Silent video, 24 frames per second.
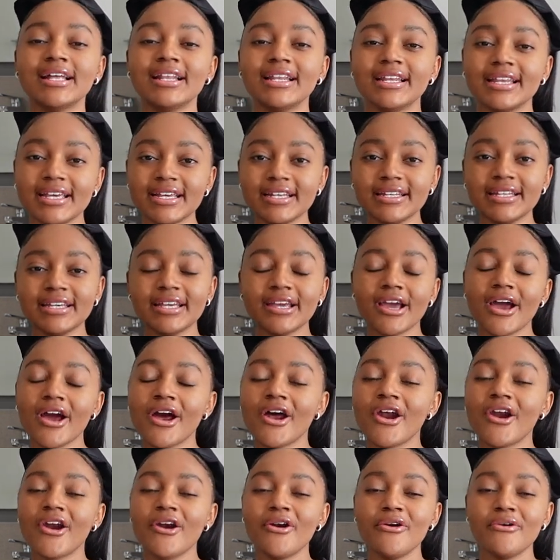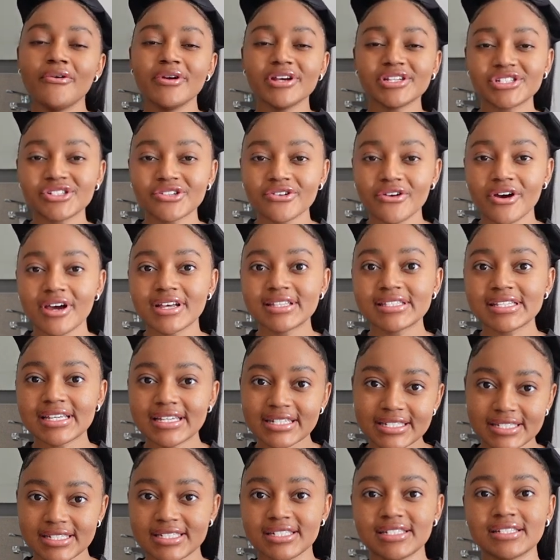lady restaurant
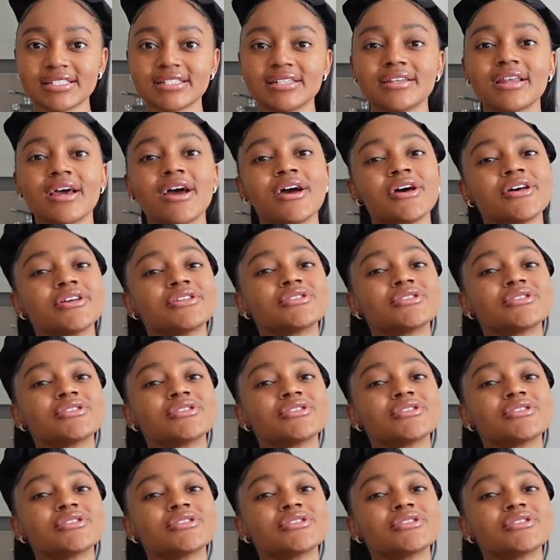edition.